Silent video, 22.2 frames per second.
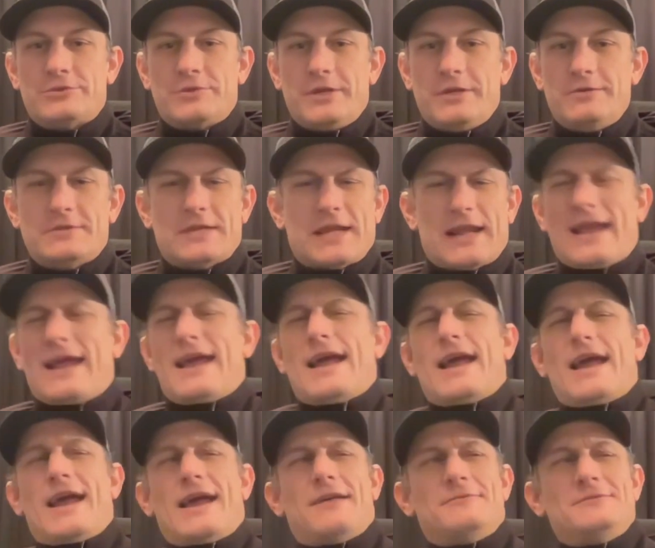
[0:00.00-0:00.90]
Sweeney was like,
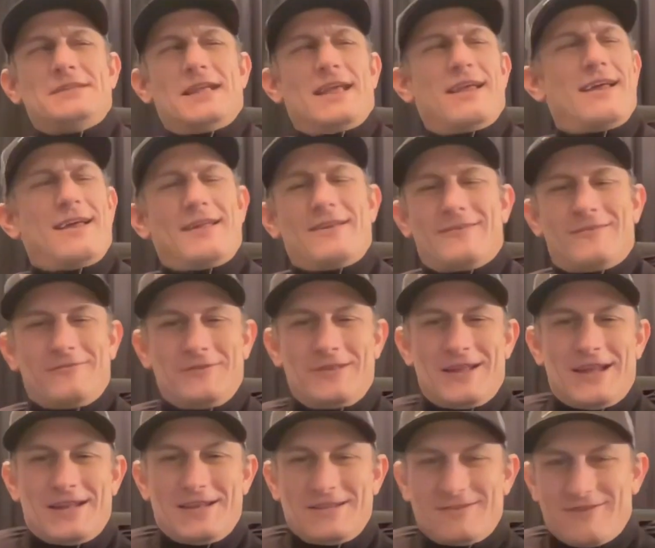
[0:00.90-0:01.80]
I don't know
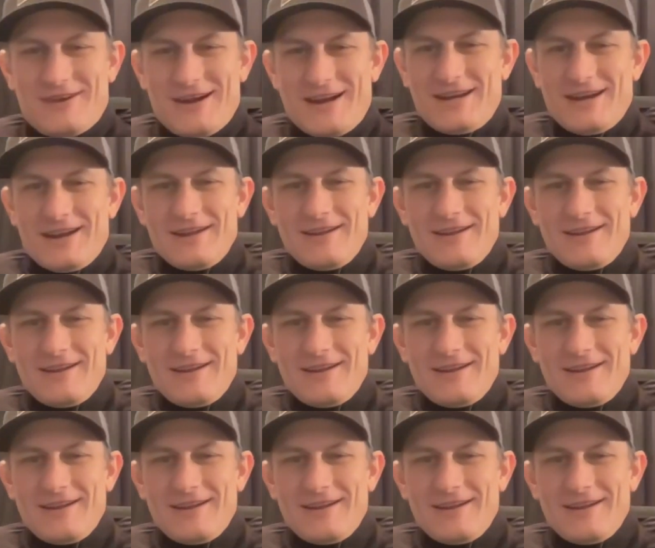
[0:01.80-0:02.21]
what that is, right?